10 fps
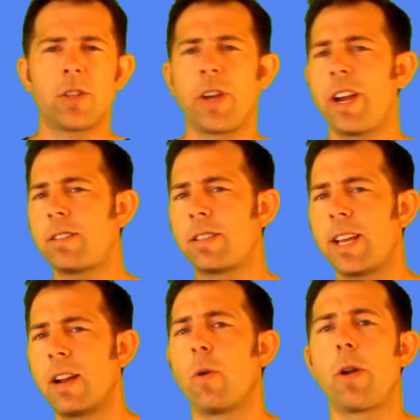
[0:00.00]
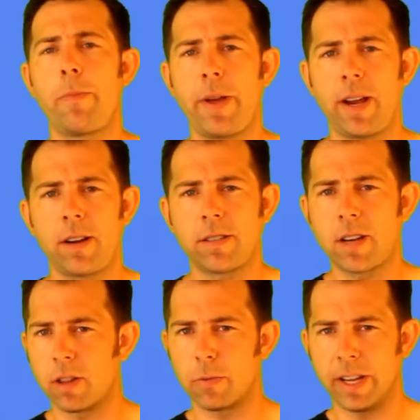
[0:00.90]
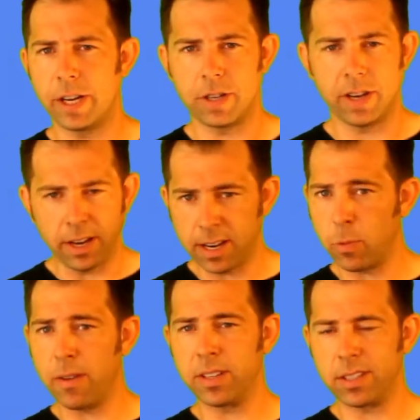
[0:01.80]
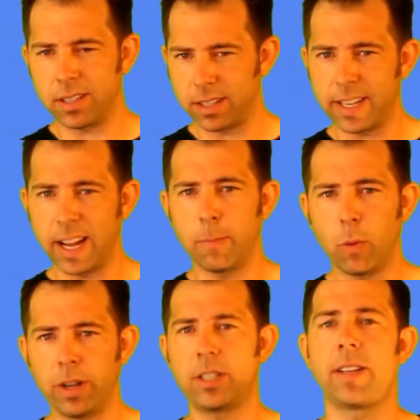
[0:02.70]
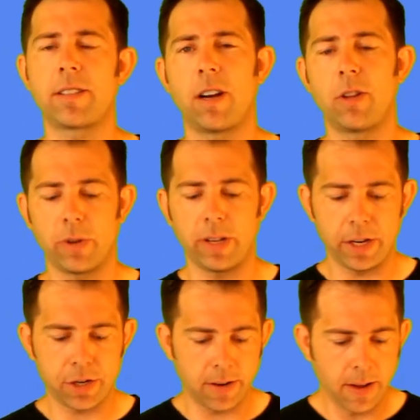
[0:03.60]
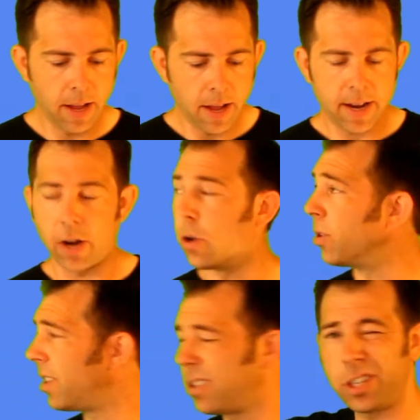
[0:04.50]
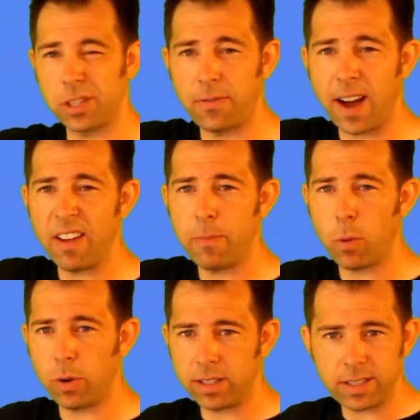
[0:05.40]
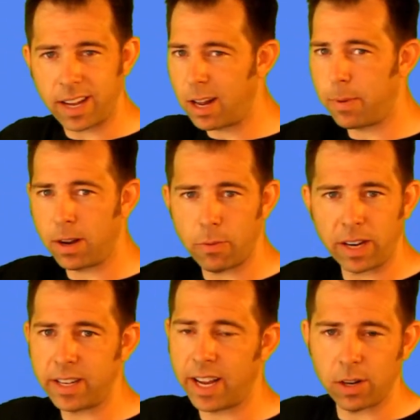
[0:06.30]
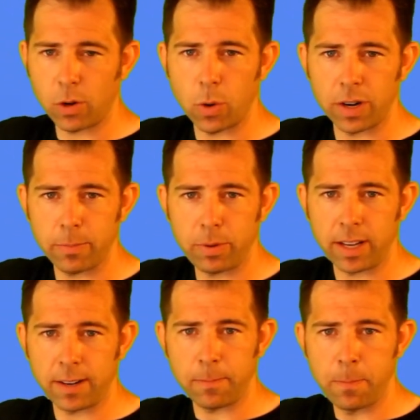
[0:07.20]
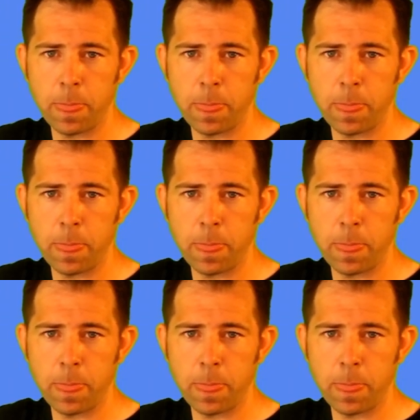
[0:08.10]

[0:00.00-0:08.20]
So here's a set of ordered pairs called a relation. Anytime we have just a set of points, that's called a relation. Now notice this is just five points set up on a rectangular coordinate plane.